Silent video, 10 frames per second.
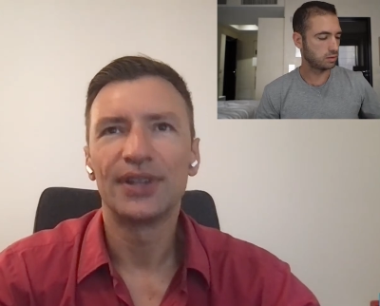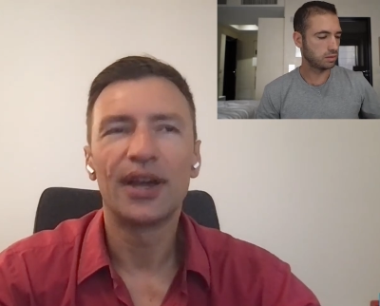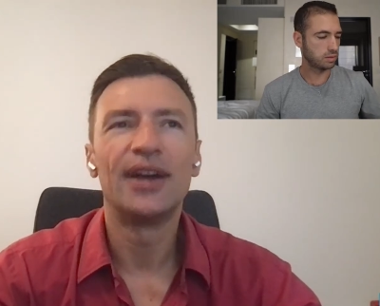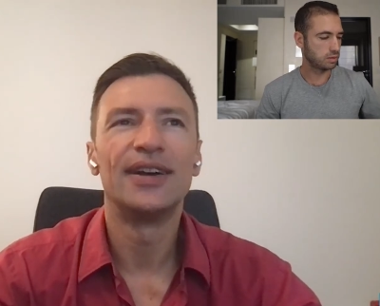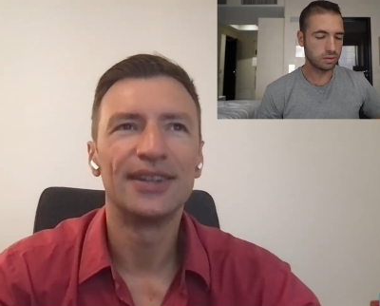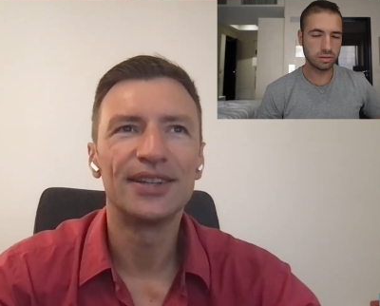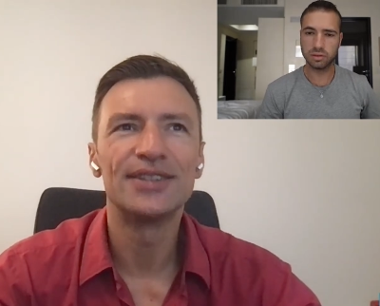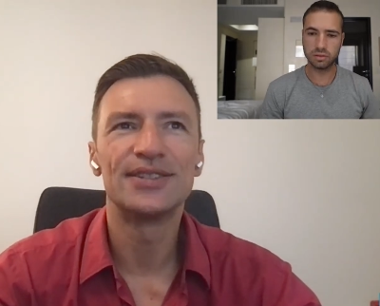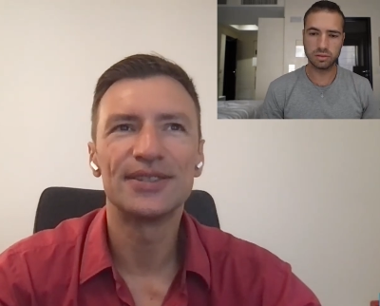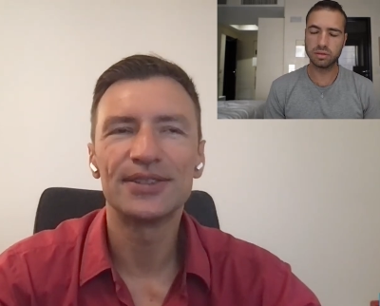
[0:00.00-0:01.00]
Speaker 1: yeah
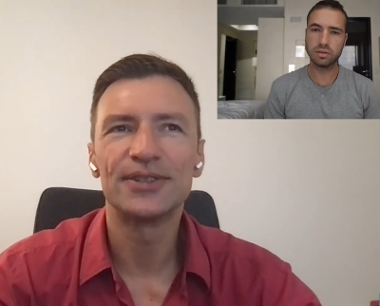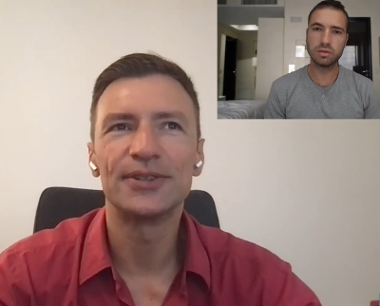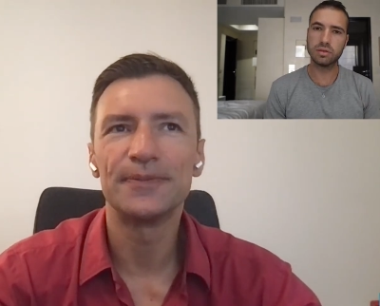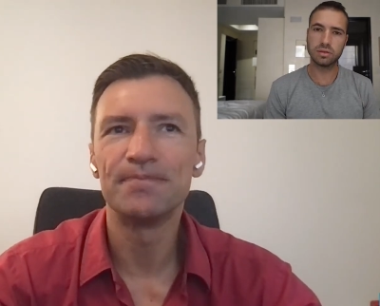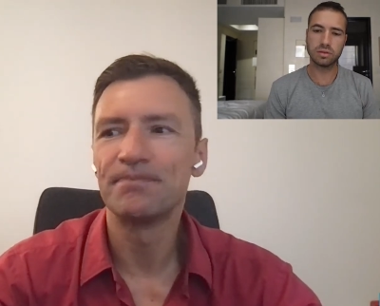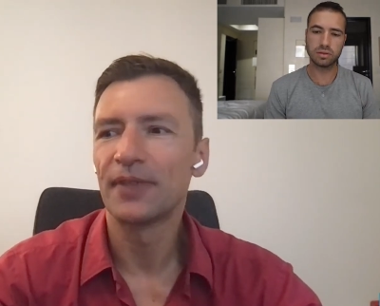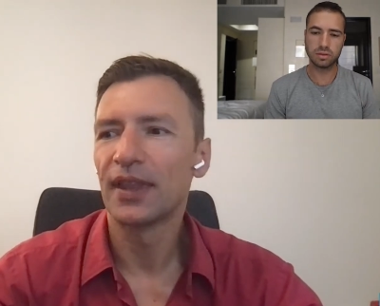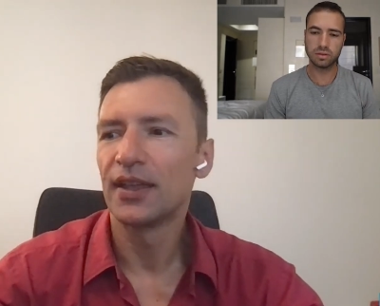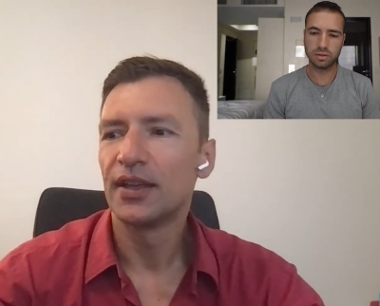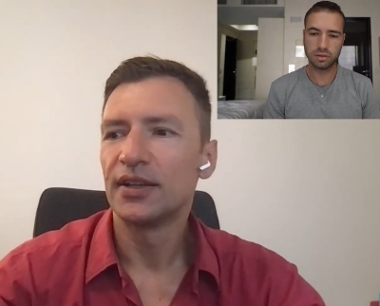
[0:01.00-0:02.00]
it's um,
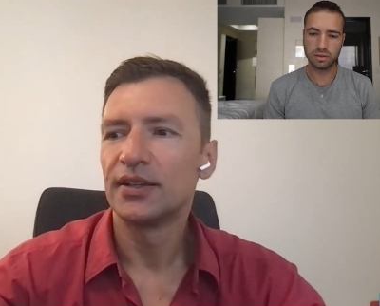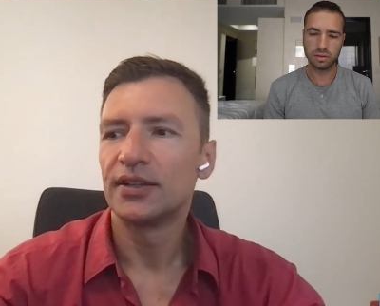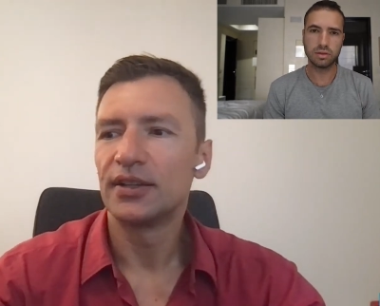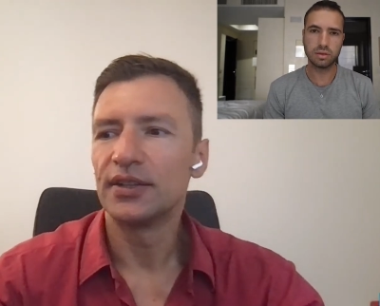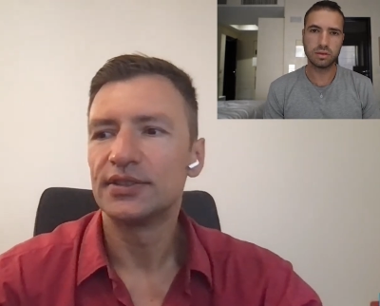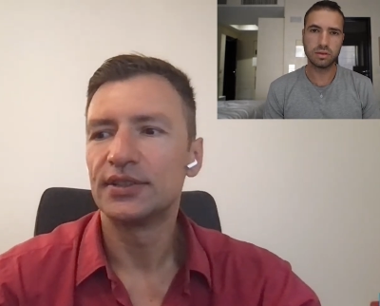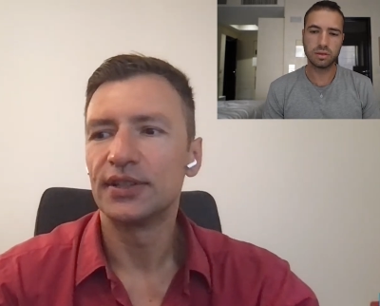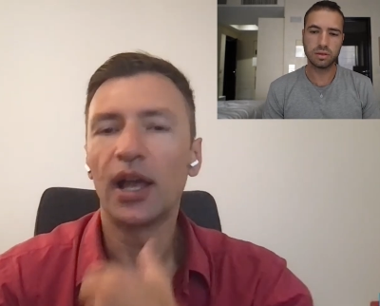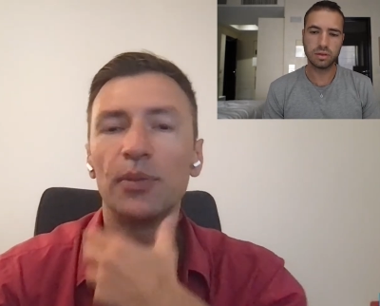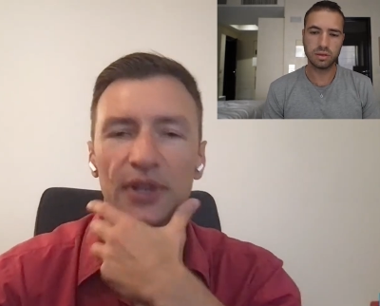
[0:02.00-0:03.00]
it
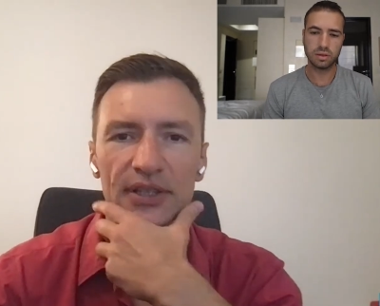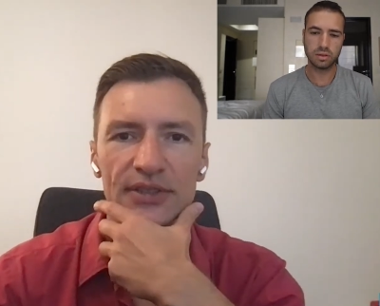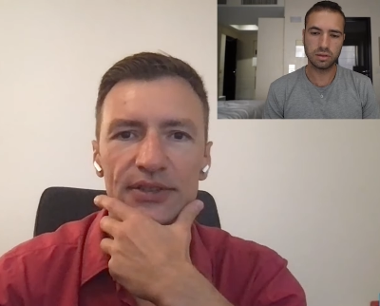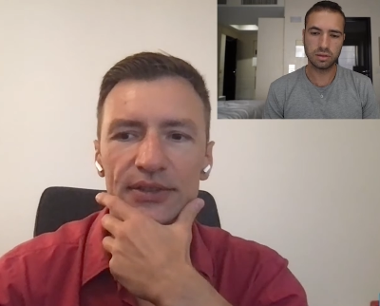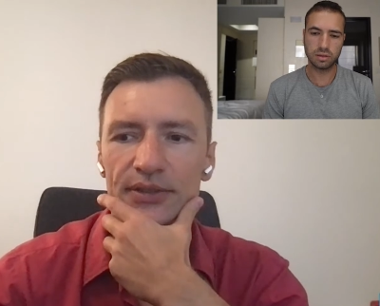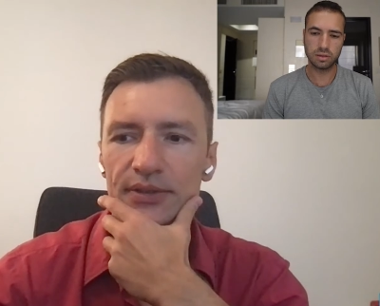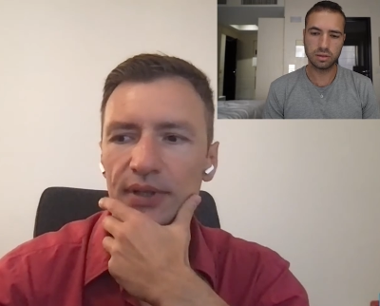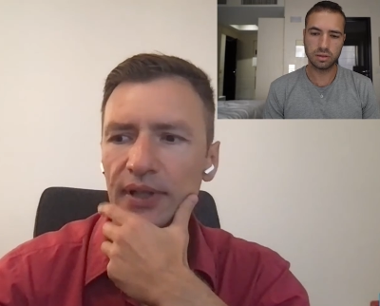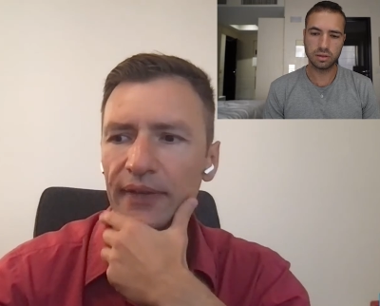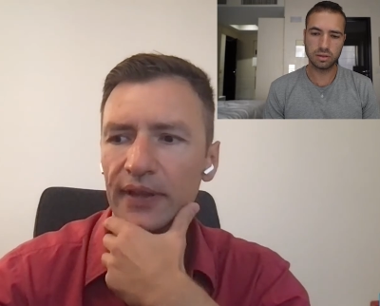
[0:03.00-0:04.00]
helped us. Uh,
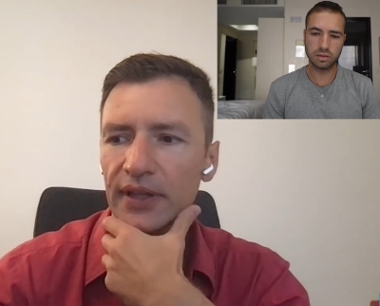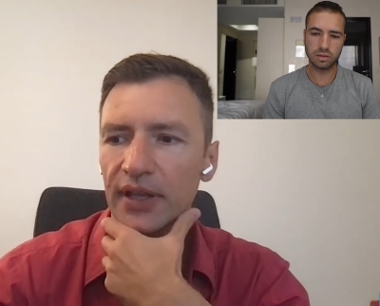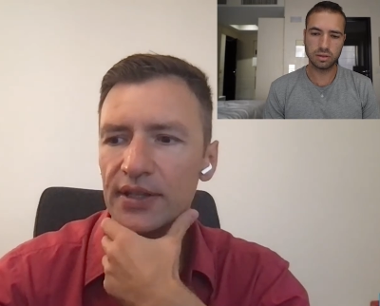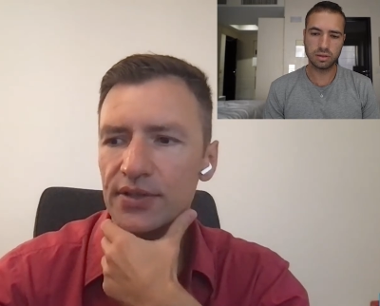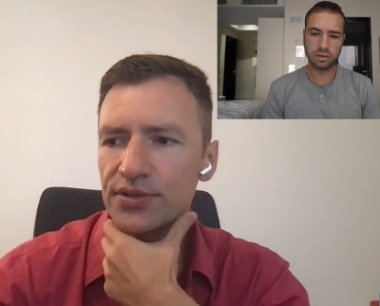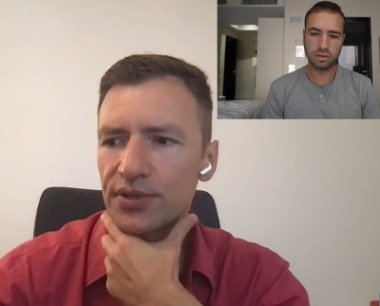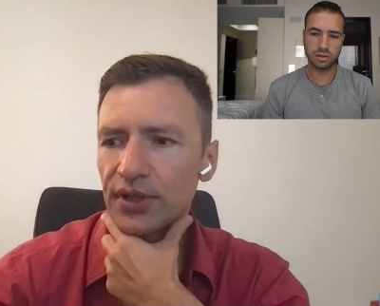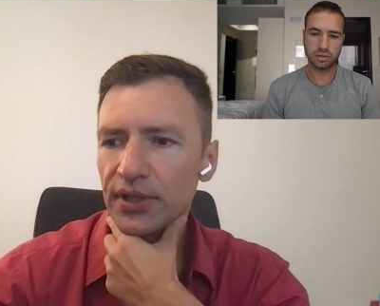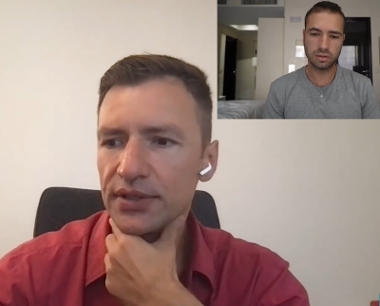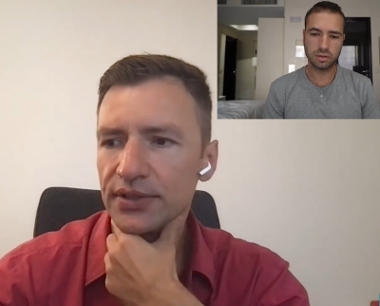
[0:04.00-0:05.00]
and I think the IT
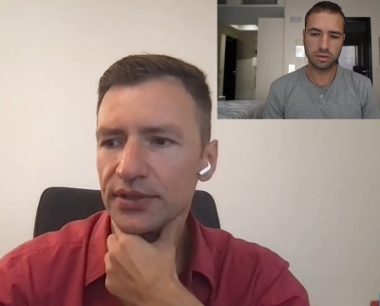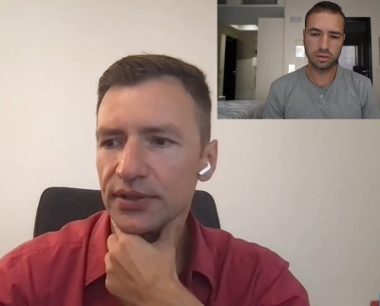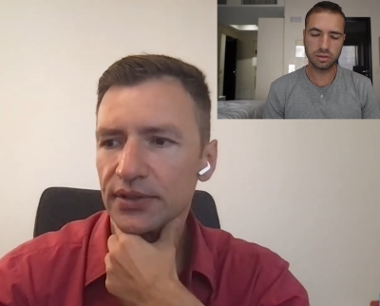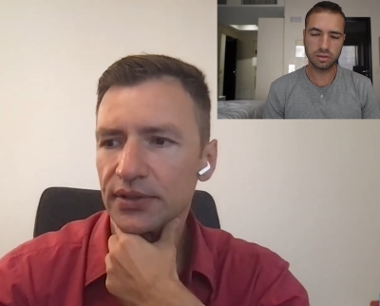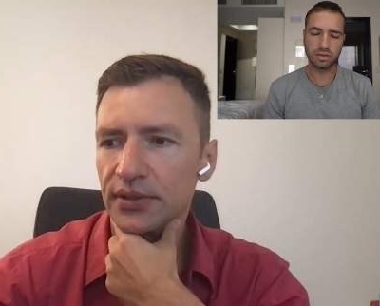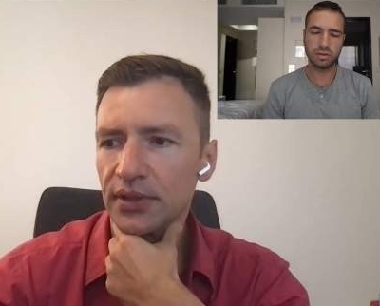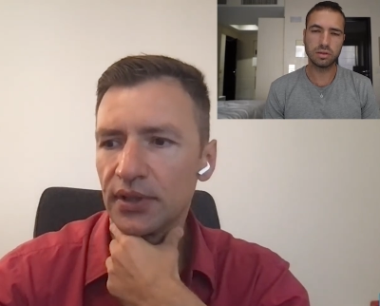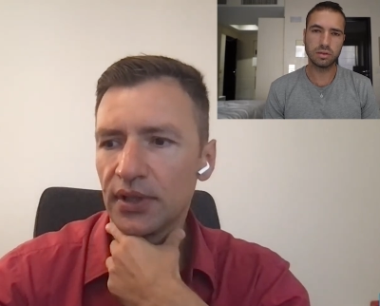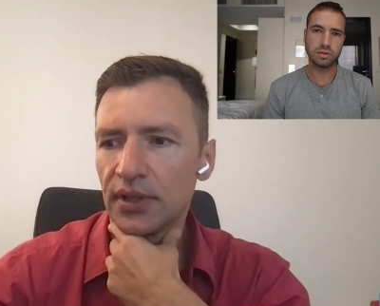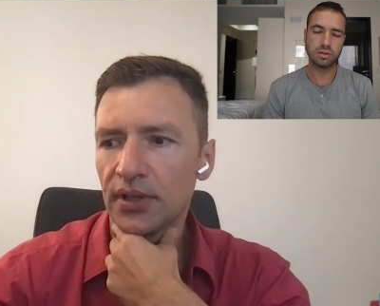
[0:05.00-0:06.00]
industry is uh,
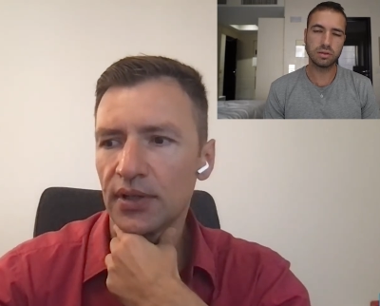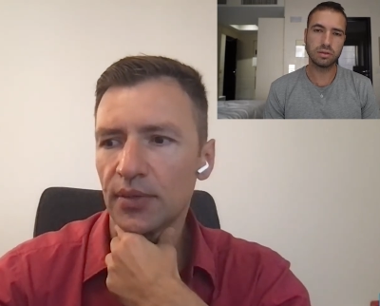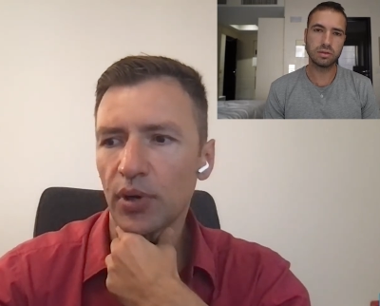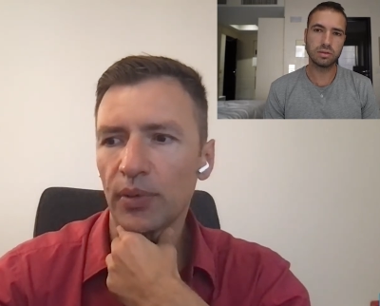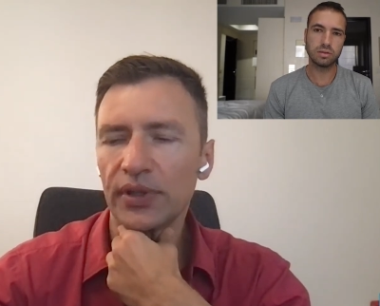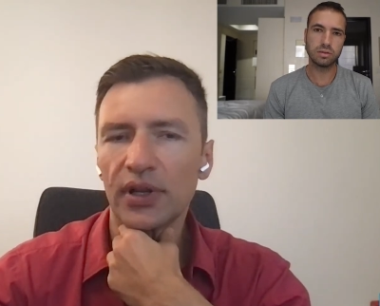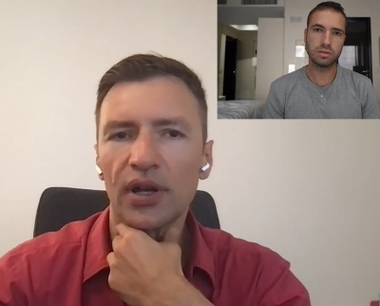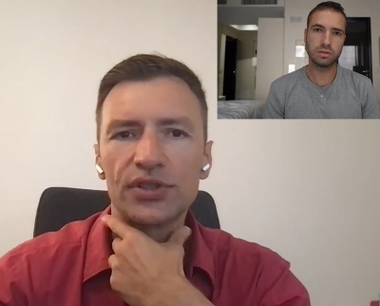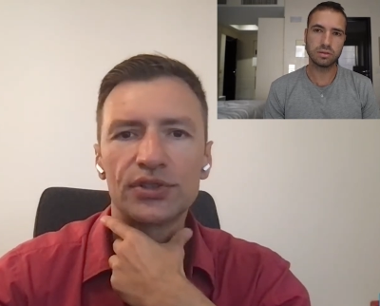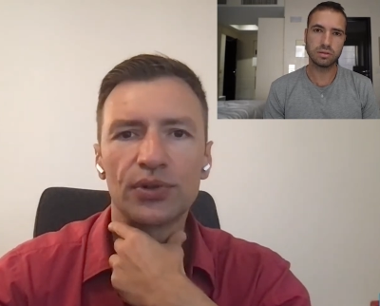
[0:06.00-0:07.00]
probably the
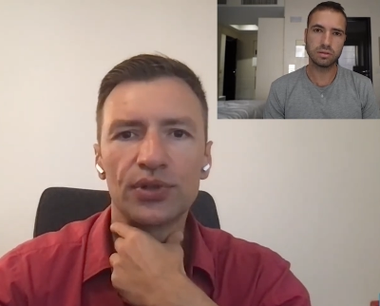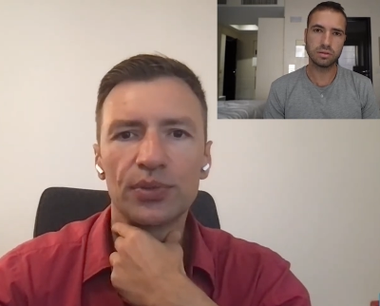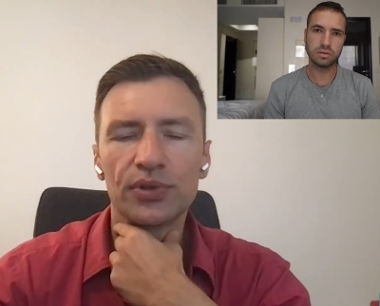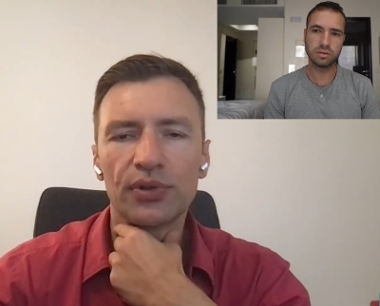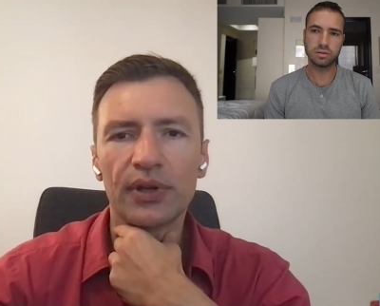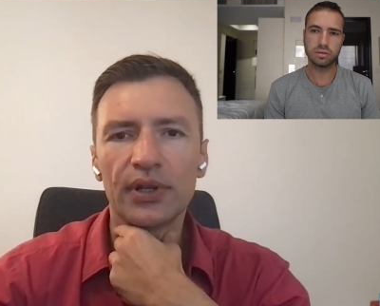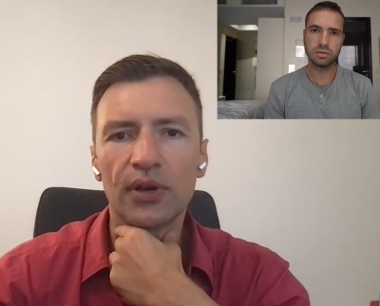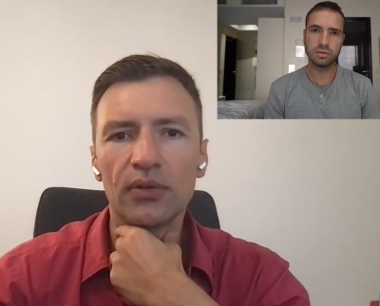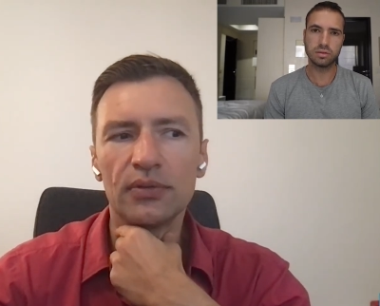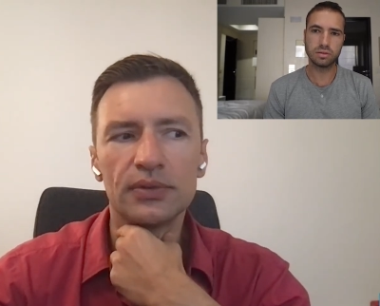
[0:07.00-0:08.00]
largest contributor right
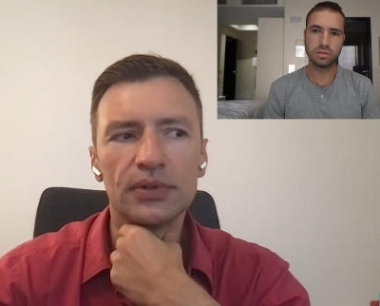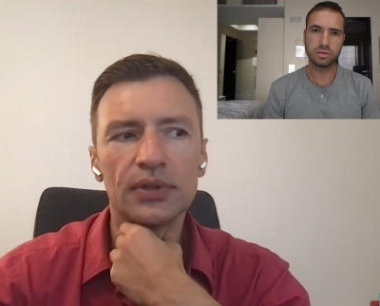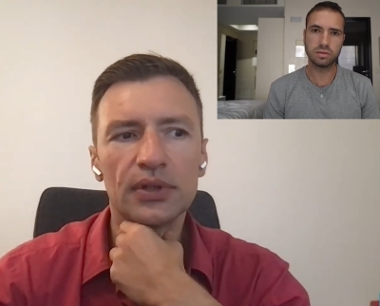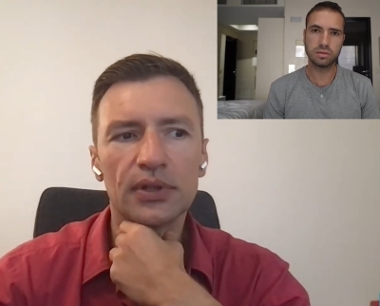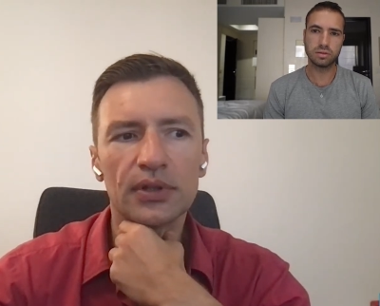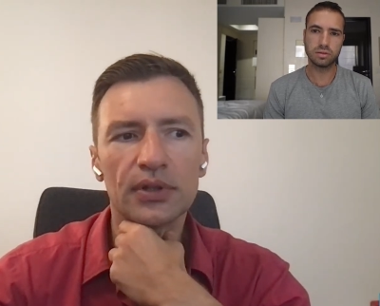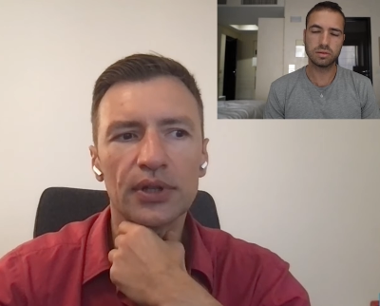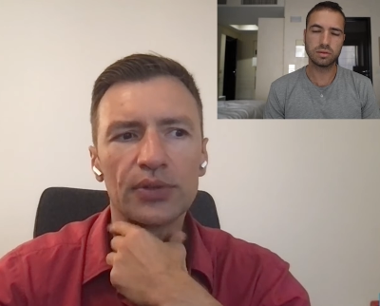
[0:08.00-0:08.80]
now. Uh, it